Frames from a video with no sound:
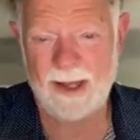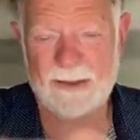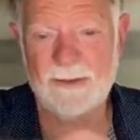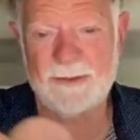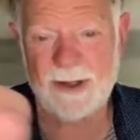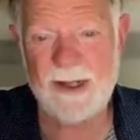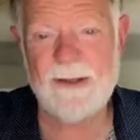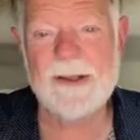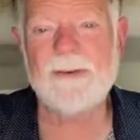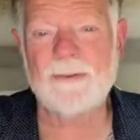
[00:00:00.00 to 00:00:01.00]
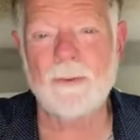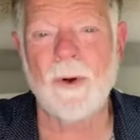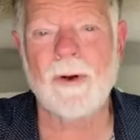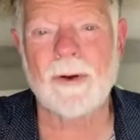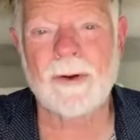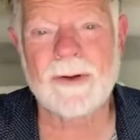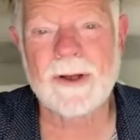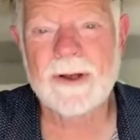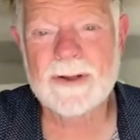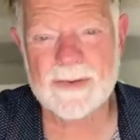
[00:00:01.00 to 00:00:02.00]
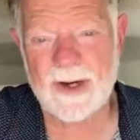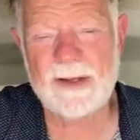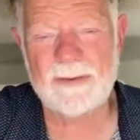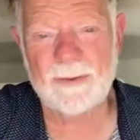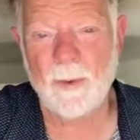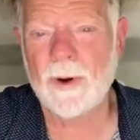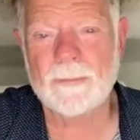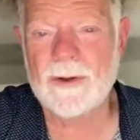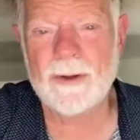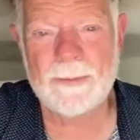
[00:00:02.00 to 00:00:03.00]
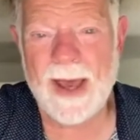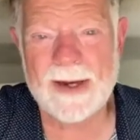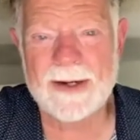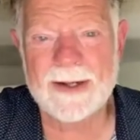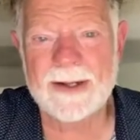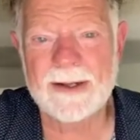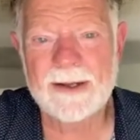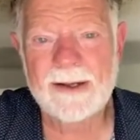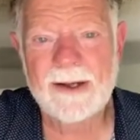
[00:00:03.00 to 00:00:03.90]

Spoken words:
and see this word transform humanity.